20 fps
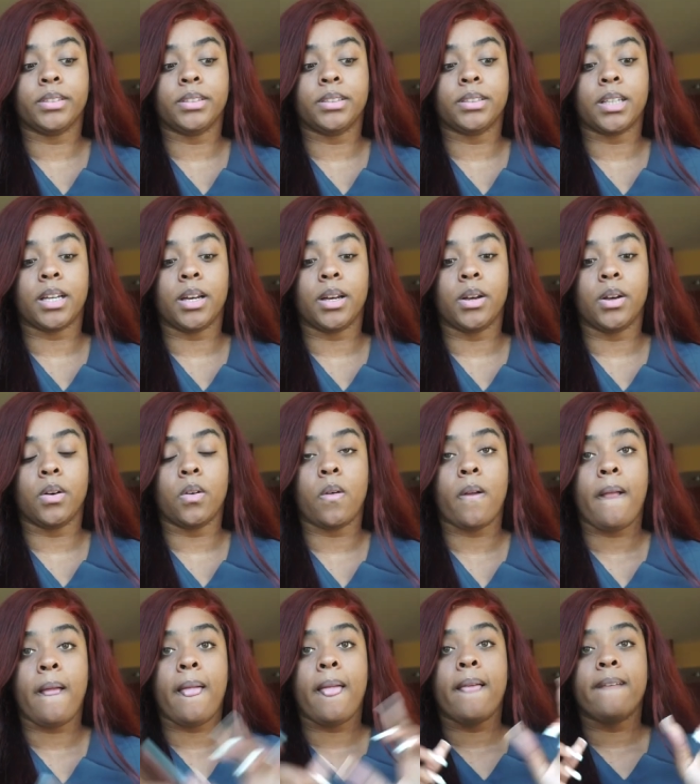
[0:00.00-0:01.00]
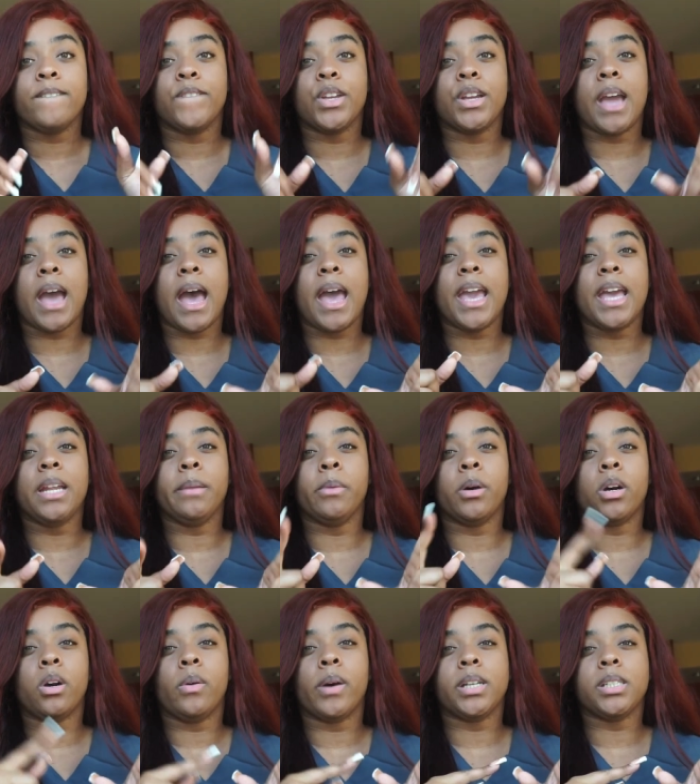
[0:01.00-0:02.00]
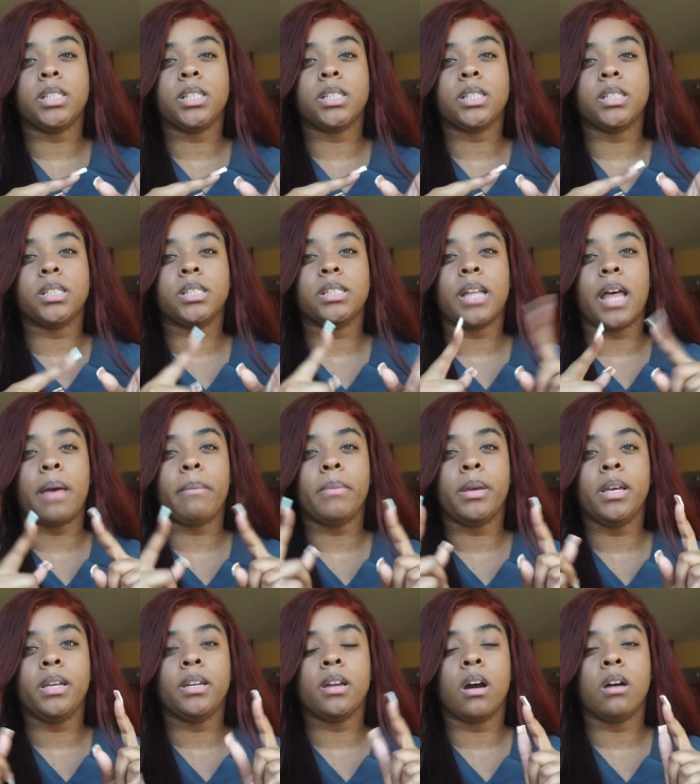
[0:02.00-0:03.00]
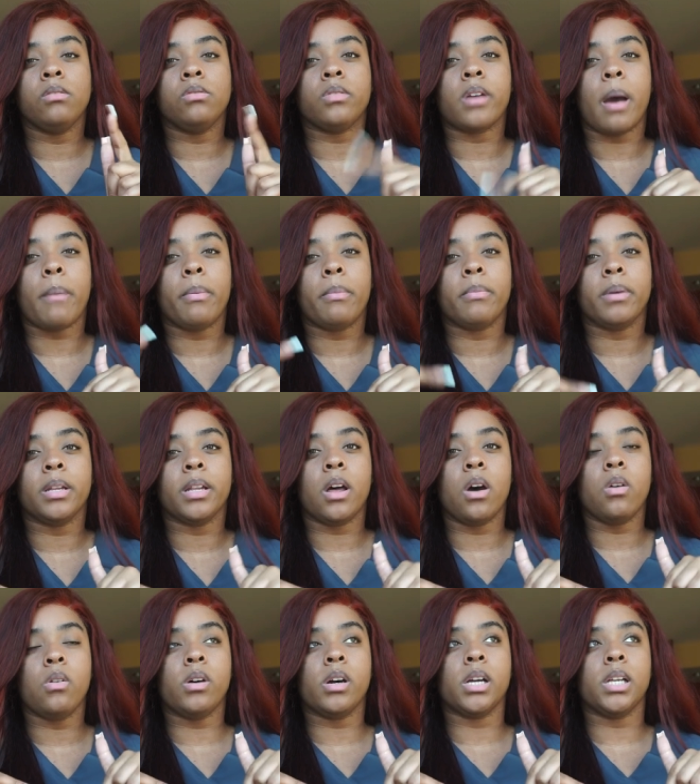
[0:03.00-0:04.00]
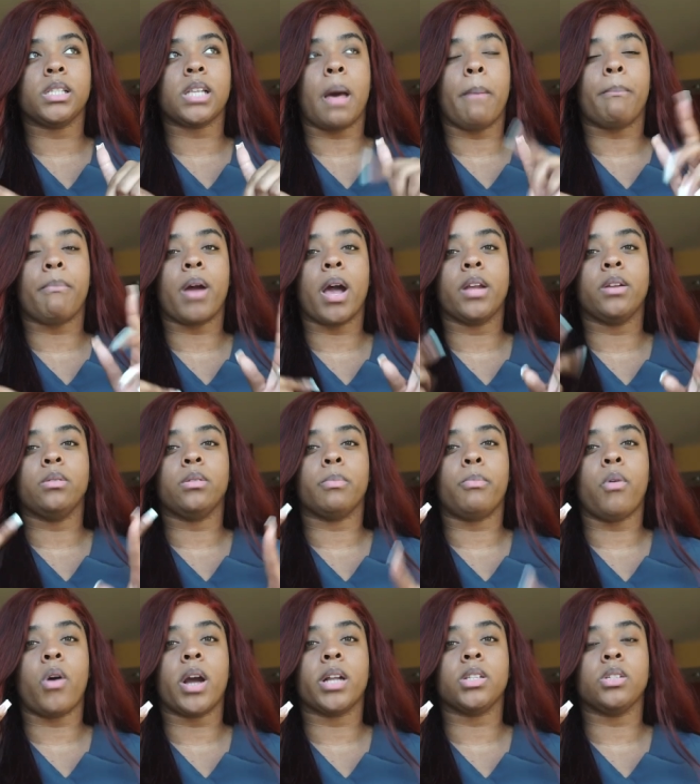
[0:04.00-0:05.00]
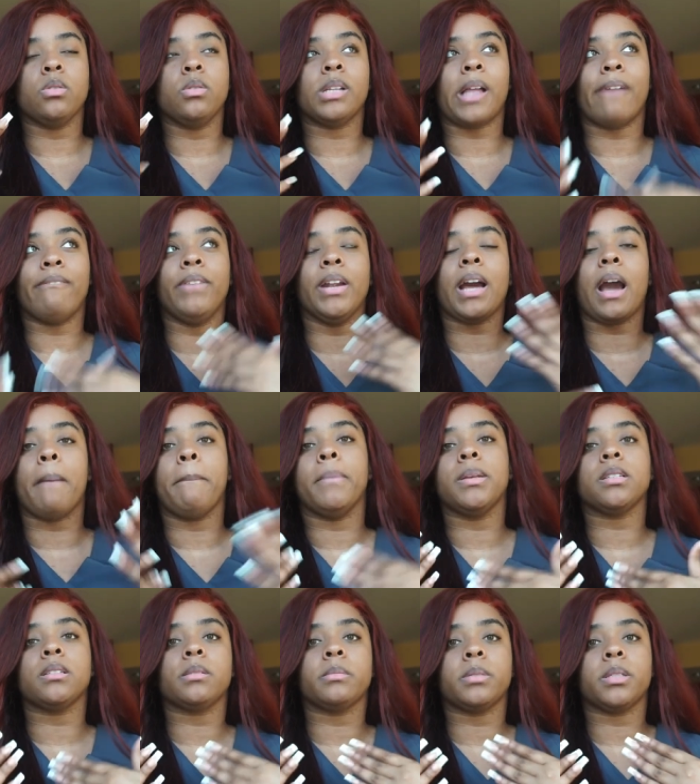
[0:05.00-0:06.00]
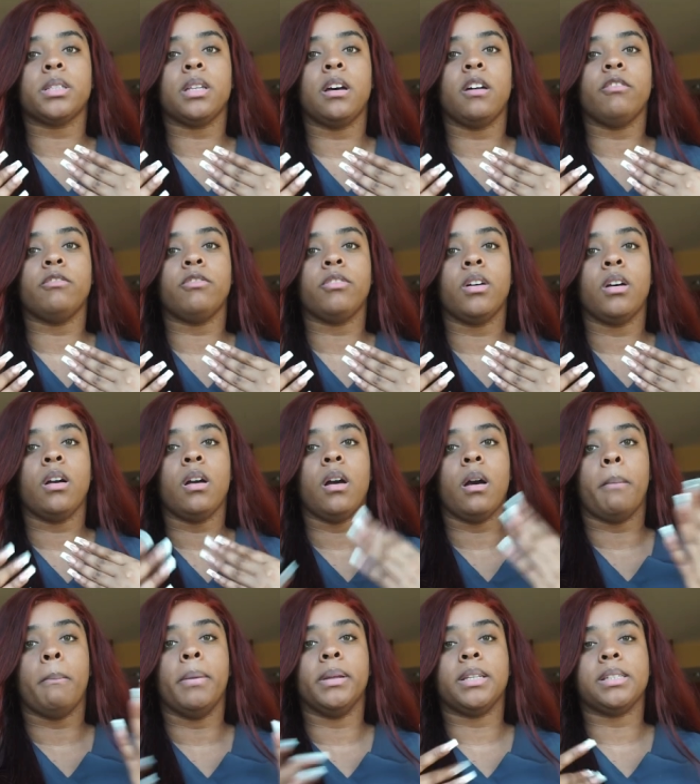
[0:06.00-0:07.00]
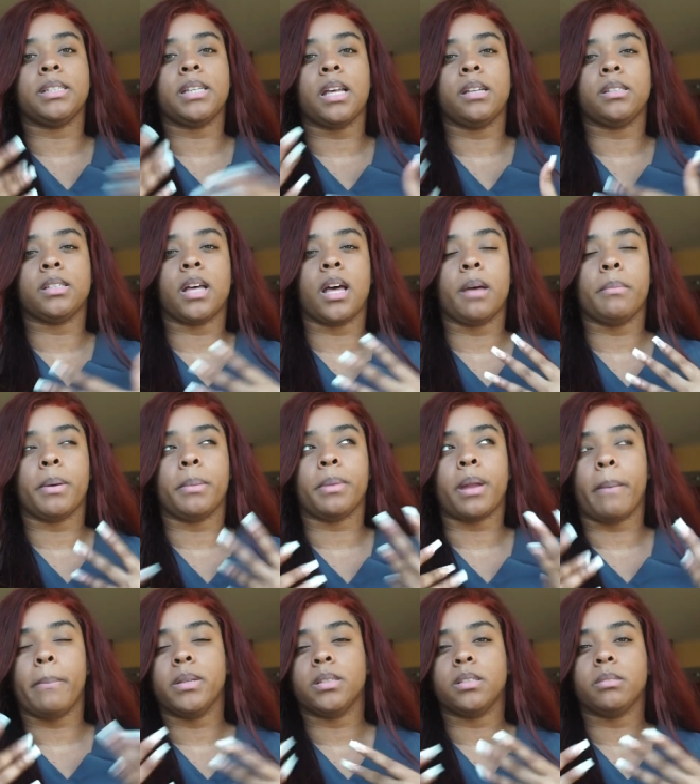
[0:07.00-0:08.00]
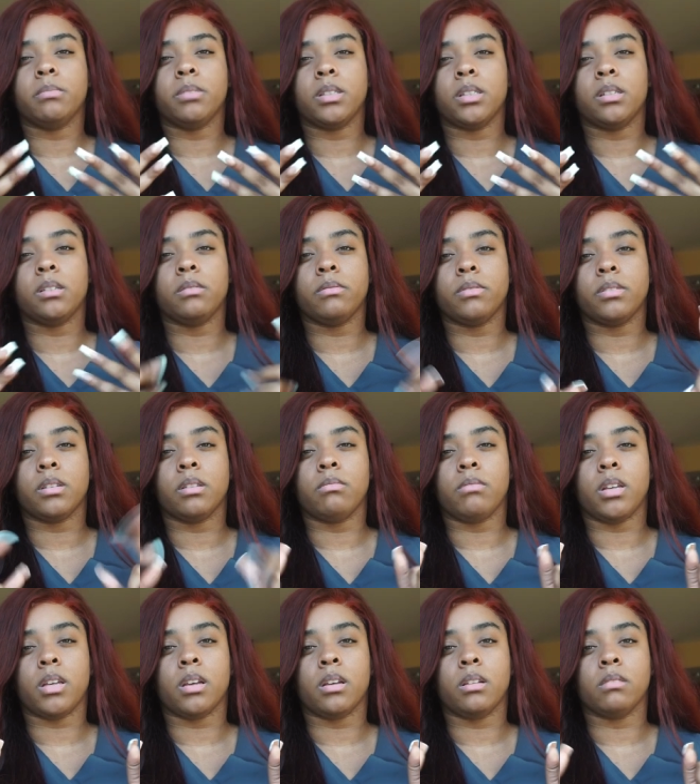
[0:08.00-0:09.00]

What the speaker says: So if you got any more questions, let me know. Drop them below because I'm probably do a part 2 because I feel like I'm missing some stuff. But at the same time, I'm not missing some stuff. So yeah.